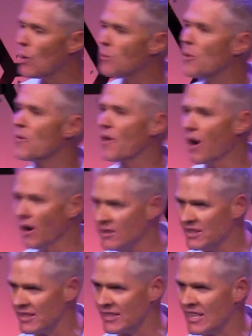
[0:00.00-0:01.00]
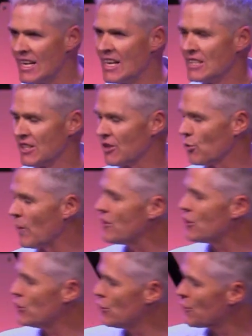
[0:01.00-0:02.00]
equipped with answers so that
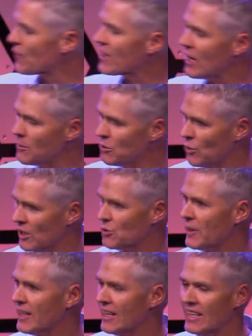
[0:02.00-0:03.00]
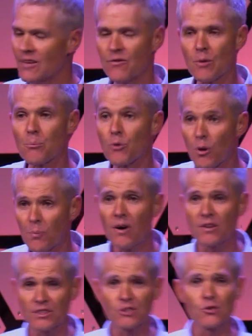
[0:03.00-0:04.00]
when the youth come to us, we can give them proper
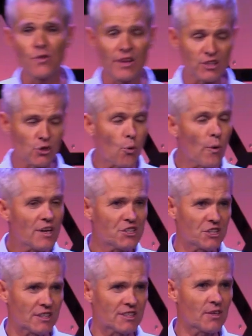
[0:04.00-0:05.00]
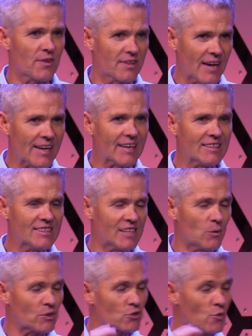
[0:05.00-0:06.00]
answers to their questions so that they can
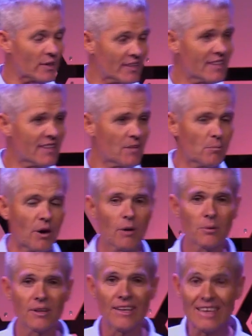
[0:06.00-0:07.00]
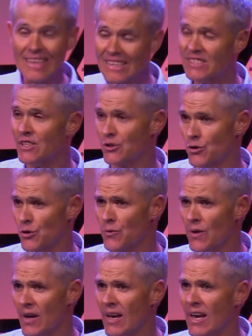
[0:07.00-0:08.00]
see what's written in the Bible is the
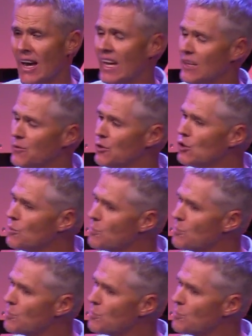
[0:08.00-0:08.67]
truth. And if you